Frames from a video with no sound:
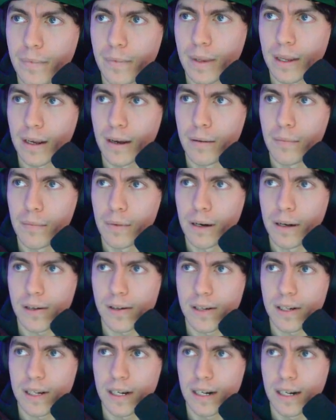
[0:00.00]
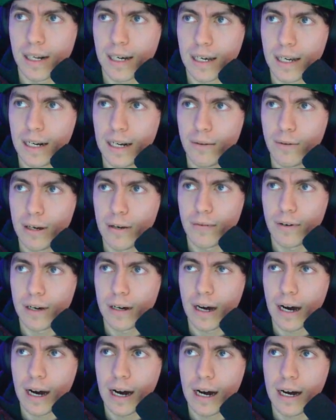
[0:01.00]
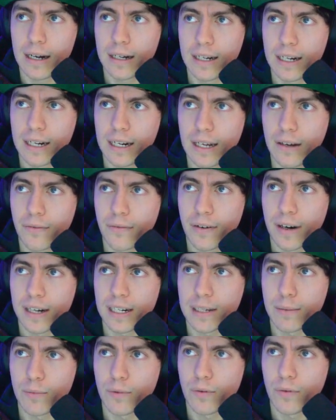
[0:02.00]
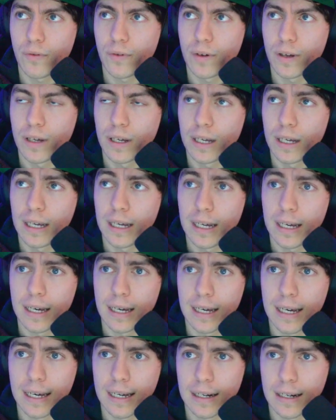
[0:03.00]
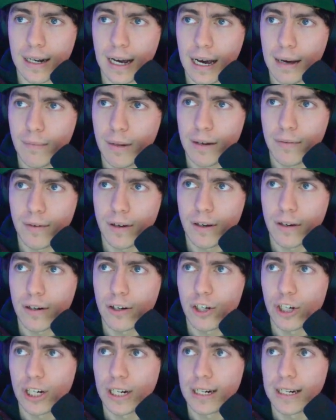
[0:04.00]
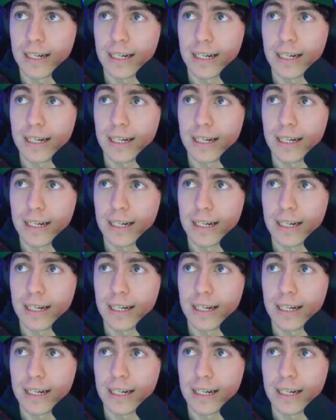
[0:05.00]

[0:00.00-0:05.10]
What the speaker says: But luckily we have a hard-hitting fast move. And I'm definitely gonna shield.